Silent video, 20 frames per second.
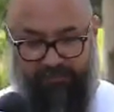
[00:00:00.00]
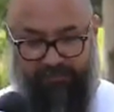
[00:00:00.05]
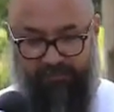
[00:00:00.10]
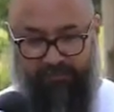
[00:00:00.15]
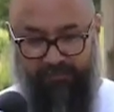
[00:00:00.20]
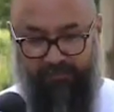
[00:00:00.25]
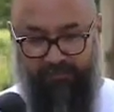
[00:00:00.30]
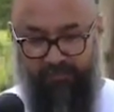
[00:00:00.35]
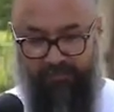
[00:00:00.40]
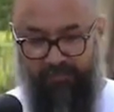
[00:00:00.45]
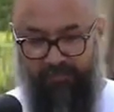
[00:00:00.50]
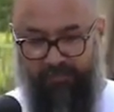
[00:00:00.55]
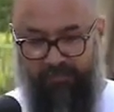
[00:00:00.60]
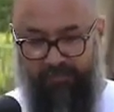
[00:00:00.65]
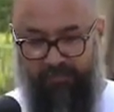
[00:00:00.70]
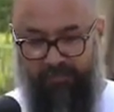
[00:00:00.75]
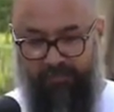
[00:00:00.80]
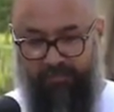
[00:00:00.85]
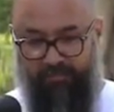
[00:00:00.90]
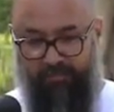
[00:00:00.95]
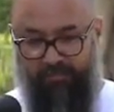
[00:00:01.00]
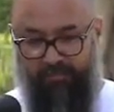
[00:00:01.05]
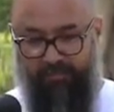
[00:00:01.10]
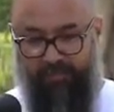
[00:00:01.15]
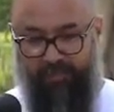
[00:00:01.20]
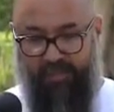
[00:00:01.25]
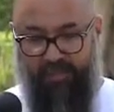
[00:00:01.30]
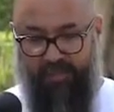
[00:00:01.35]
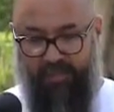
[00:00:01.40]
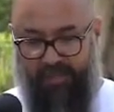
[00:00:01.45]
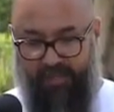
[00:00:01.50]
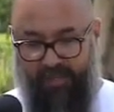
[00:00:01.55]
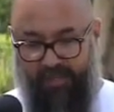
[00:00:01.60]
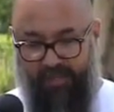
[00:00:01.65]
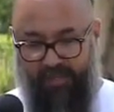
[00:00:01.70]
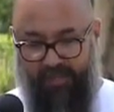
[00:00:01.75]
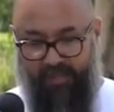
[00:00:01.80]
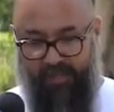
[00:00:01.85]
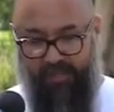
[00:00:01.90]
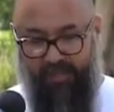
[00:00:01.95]

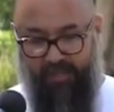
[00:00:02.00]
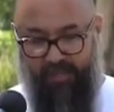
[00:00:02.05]
(no one is talking)